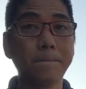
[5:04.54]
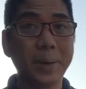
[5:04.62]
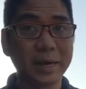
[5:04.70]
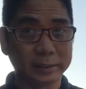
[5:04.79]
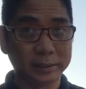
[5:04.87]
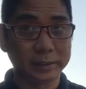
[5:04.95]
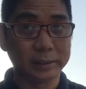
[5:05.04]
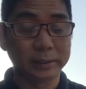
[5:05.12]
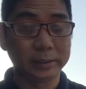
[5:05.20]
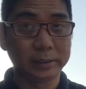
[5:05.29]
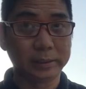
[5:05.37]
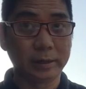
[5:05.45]
best.
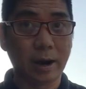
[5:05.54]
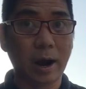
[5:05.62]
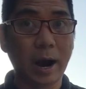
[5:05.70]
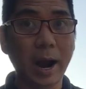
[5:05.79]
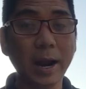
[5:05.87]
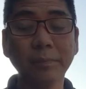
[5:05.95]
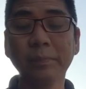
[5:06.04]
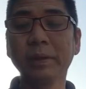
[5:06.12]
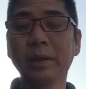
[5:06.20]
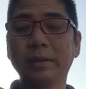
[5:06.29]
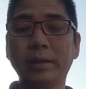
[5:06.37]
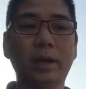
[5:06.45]
All right.
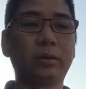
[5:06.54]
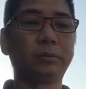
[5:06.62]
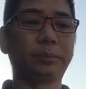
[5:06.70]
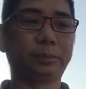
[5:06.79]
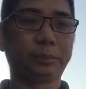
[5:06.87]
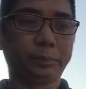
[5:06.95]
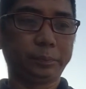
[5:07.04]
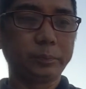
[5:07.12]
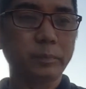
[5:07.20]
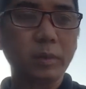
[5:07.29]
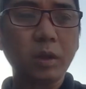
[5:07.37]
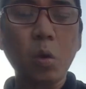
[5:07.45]
Now,
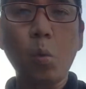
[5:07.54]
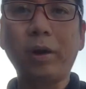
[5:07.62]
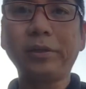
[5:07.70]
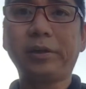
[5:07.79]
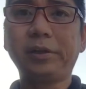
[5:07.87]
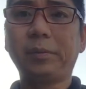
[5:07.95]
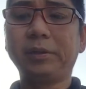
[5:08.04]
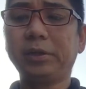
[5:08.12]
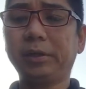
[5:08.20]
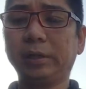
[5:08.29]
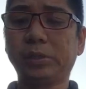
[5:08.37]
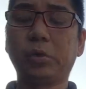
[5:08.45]
what are the
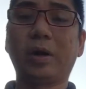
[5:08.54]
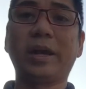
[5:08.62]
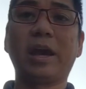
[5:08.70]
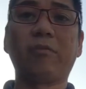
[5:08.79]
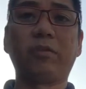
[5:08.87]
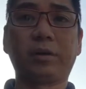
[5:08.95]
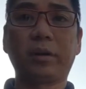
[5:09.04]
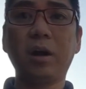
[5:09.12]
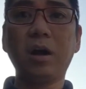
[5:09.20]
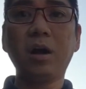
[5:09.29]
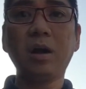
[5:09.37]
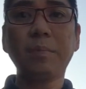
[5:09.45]
materials? So I have here a
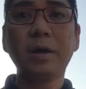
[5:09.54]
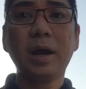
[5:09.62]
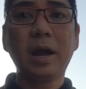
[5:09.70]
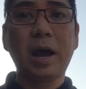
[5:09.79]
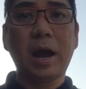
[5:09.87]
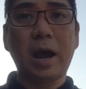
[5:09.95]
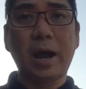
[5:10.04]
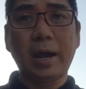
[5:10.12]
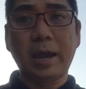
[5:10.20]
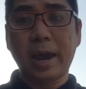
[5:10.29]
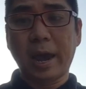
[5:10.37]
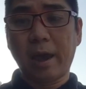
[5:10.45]
cup.
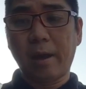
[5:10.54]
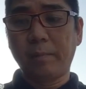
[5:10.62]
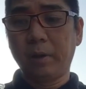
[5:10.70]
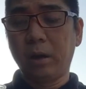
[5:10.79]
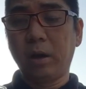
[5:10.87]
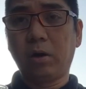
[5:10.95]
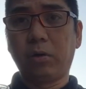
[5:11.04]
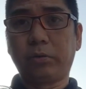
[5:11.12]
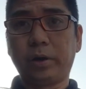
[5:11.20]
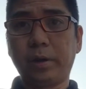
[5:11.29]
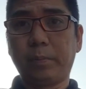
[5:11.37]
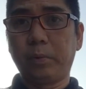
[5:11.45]
I have
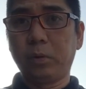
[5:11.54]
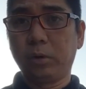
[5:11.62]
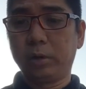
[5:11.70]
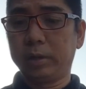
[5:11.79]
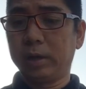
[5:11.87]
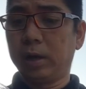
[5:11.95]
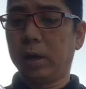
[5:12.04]
already put